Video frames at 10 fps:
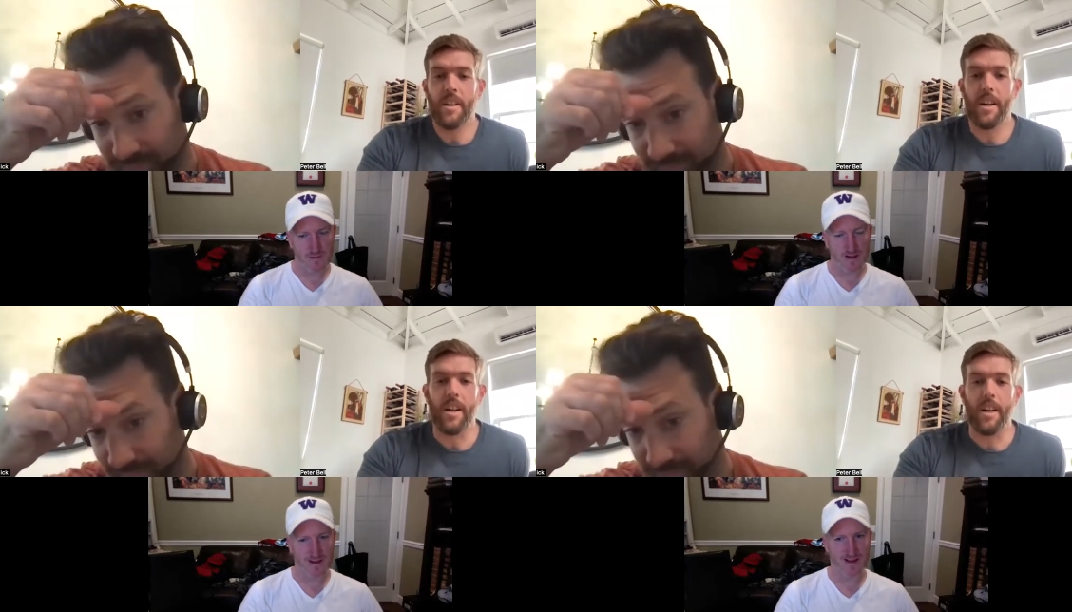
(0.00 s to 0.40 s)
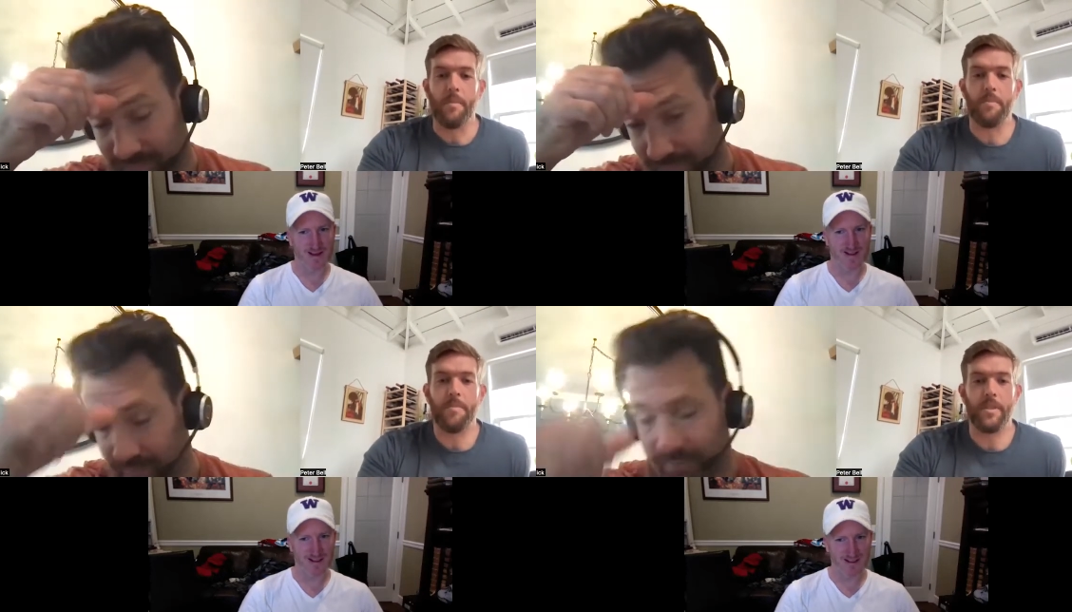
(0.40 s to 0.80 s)
Speaker 1: mm-hmm. um,
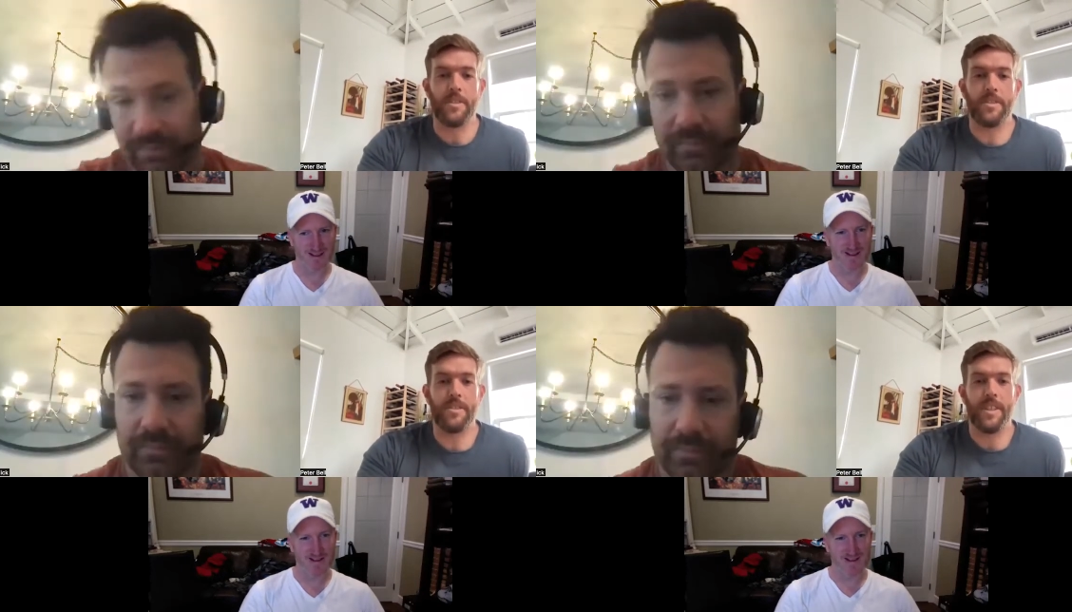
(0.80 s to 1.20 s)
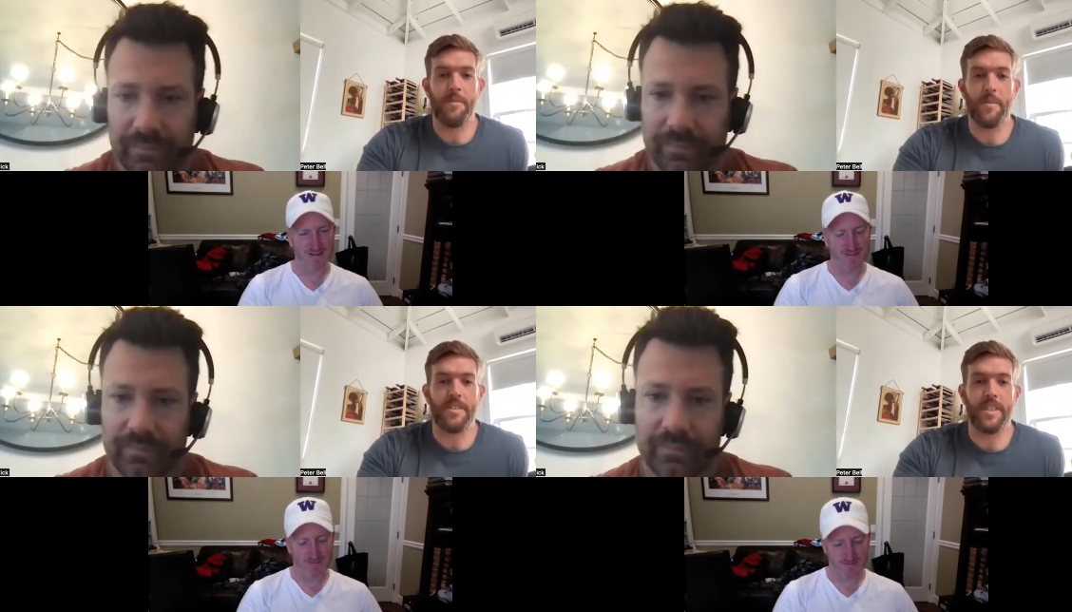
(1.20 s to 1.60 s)
so it's
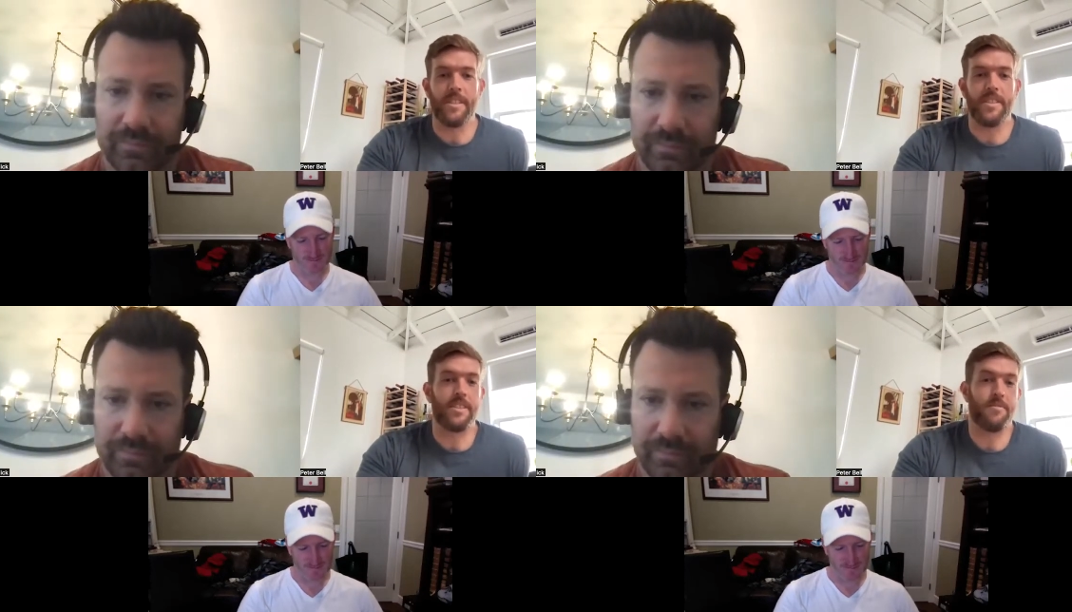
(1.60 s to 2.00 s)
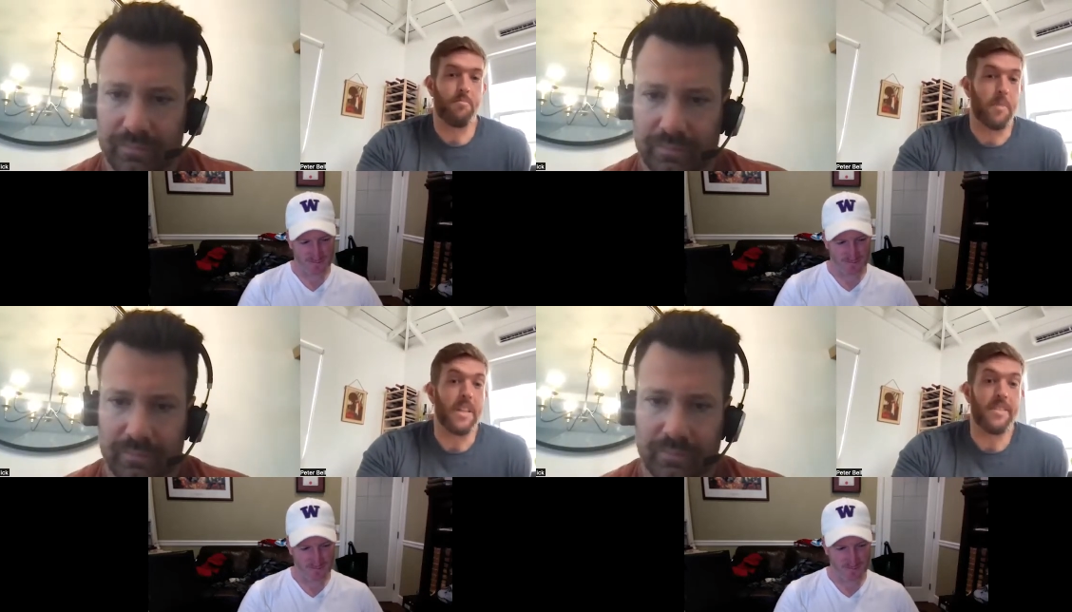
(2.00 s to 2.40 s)
it means that this
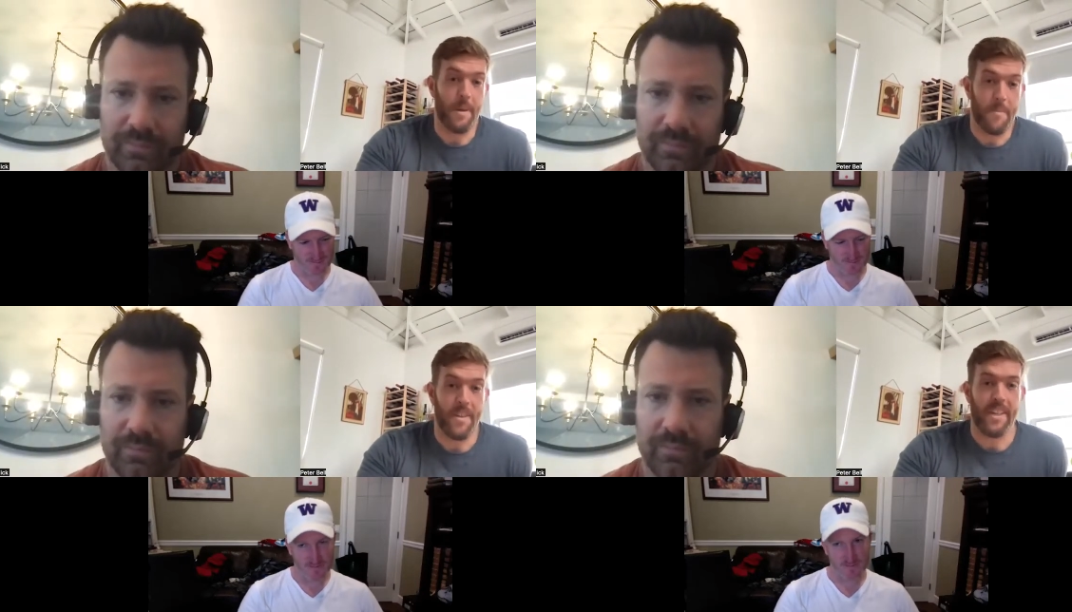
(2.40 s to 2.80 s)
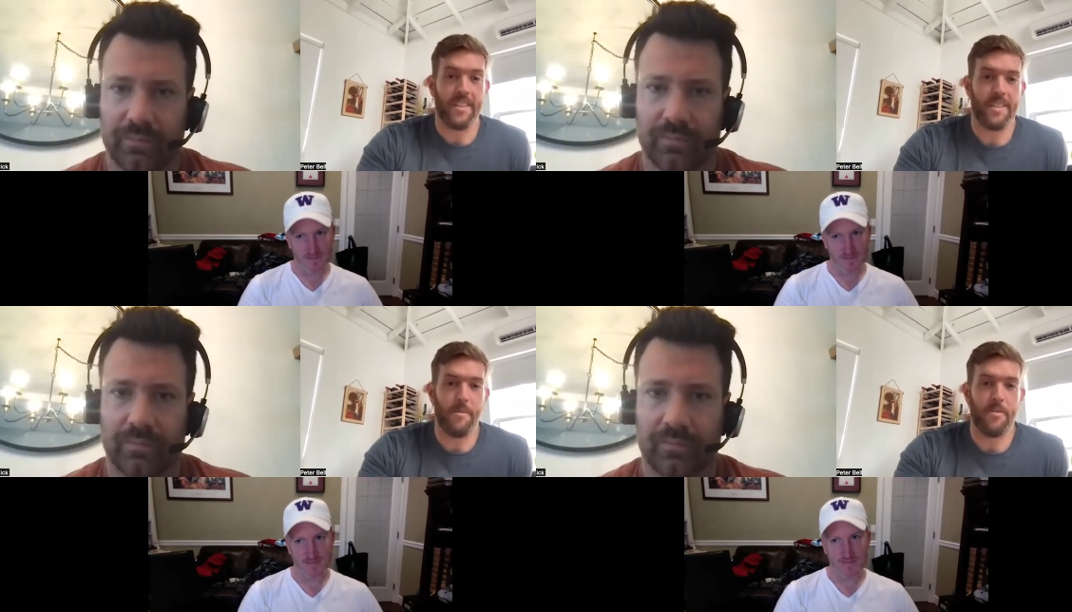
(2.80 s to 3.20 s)
means
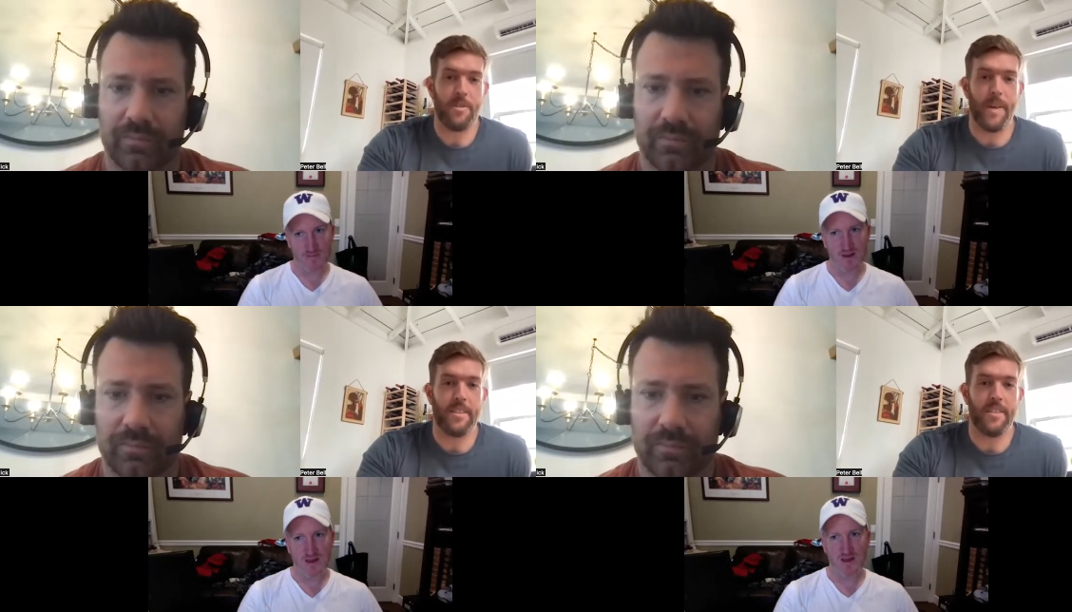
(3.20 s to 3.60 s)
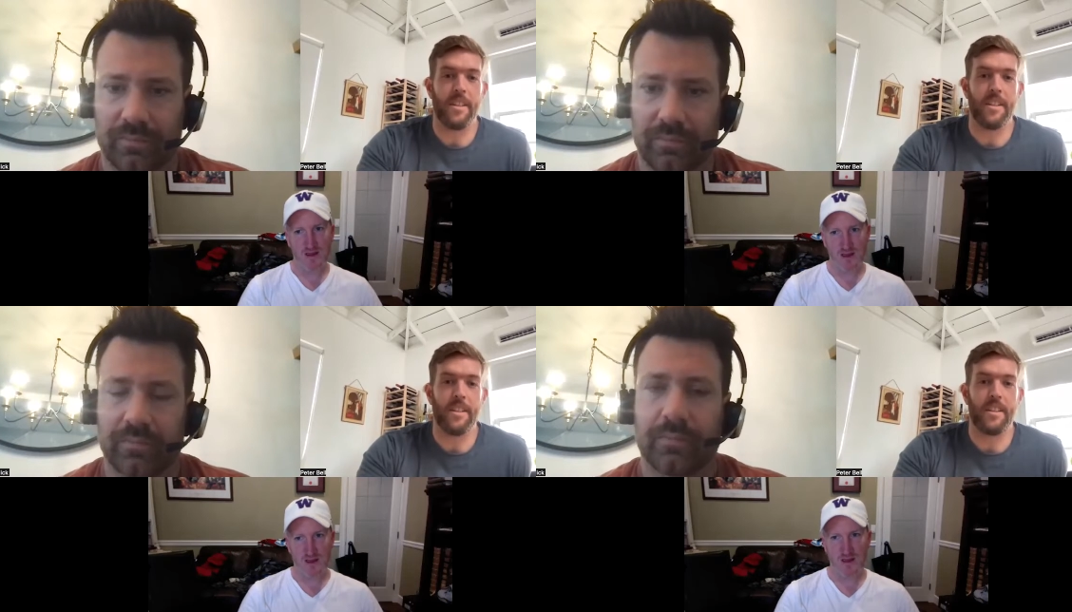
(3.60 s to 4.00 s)
something to, to meditate
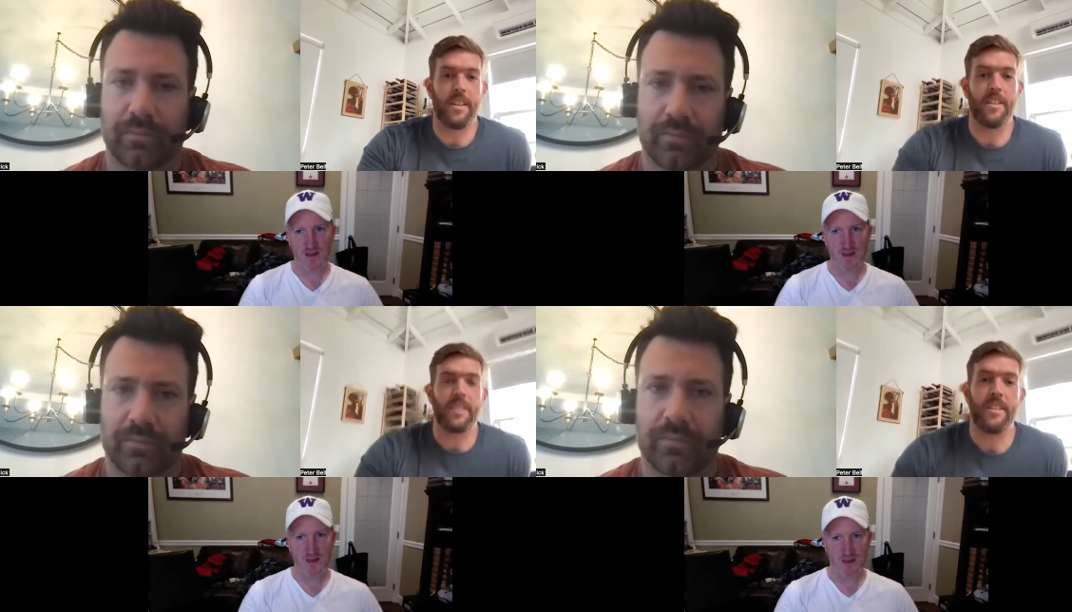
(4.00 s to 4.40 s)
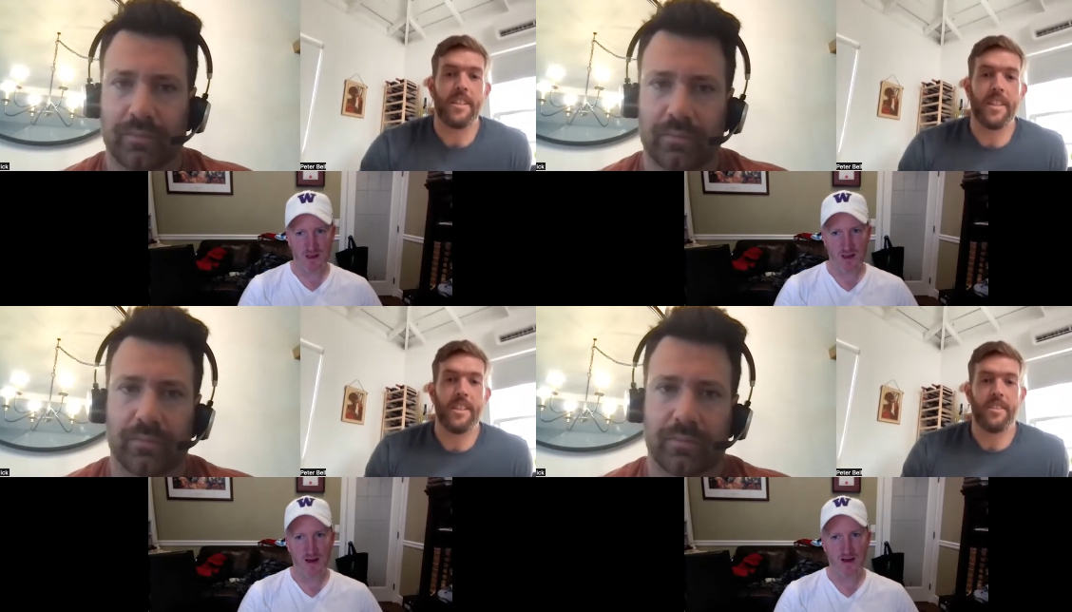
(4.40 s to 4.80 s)
on and, and glean
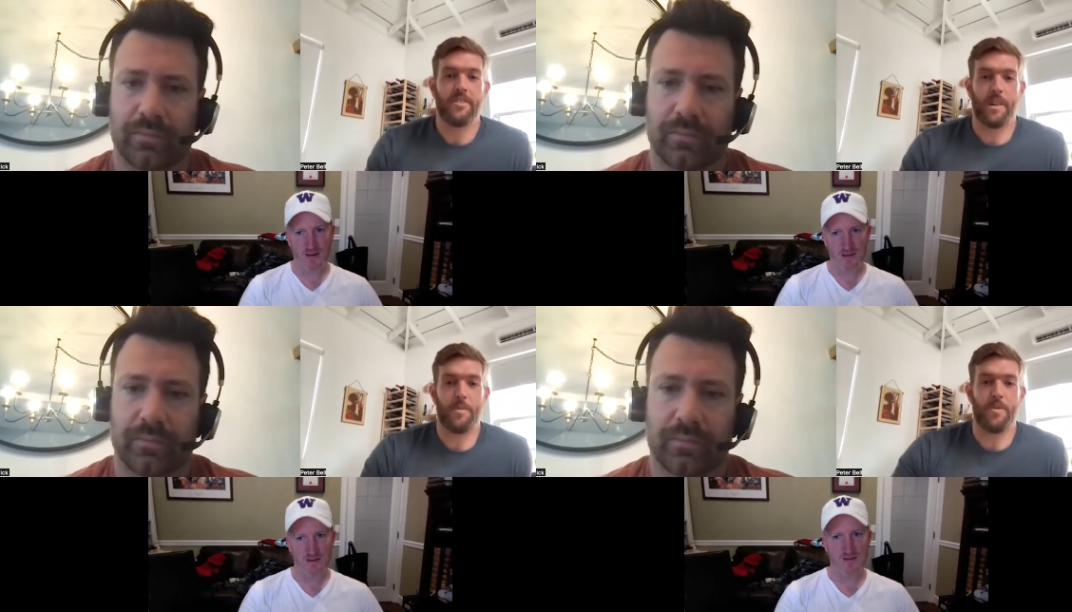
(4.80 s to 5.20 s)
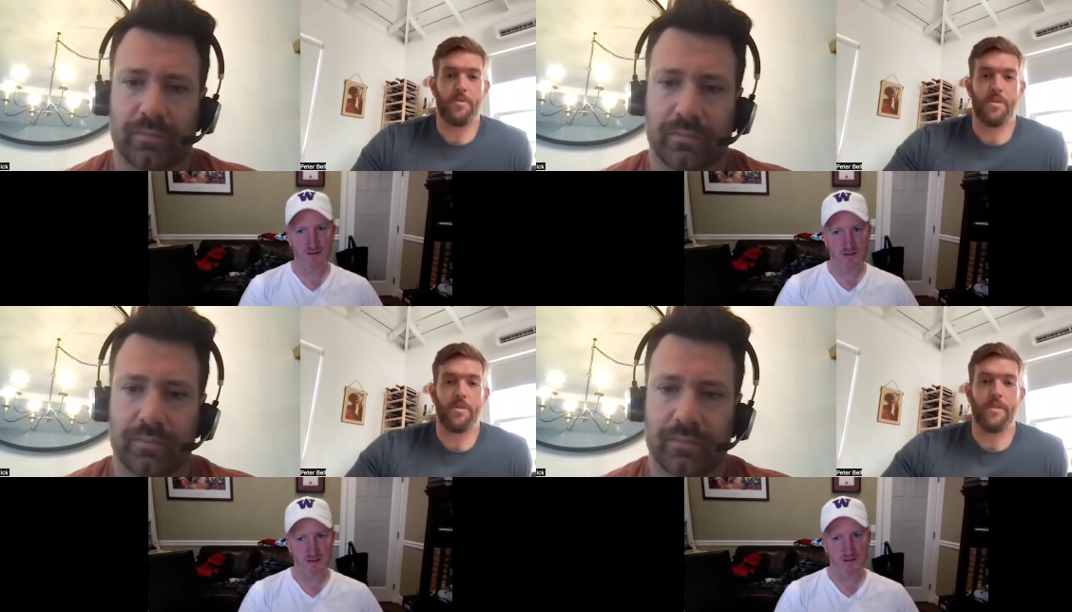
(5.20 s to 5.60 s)
scriptural
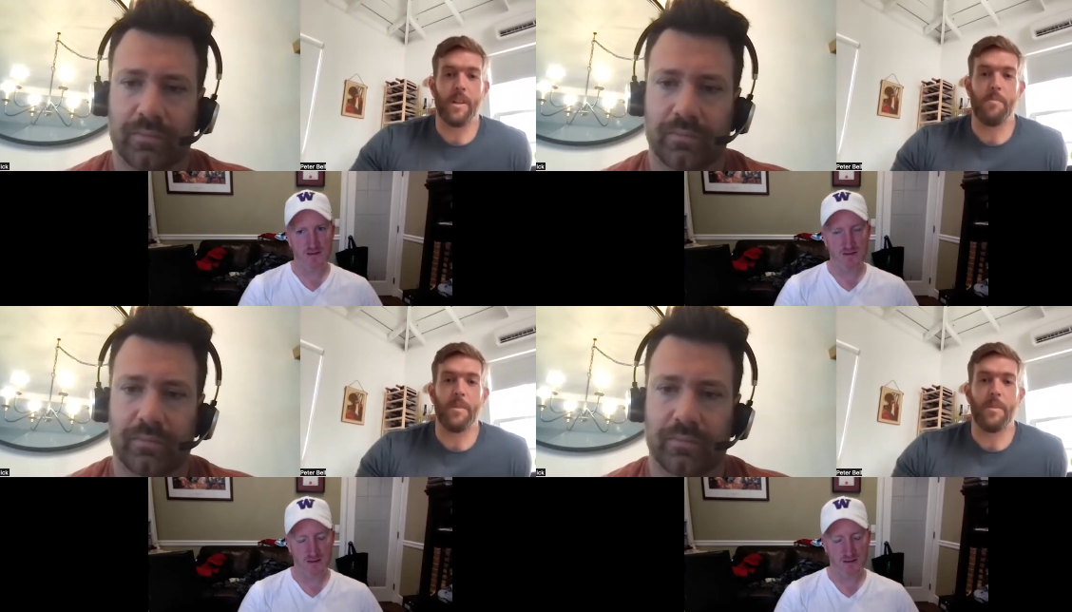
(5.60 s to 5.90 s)
truth from.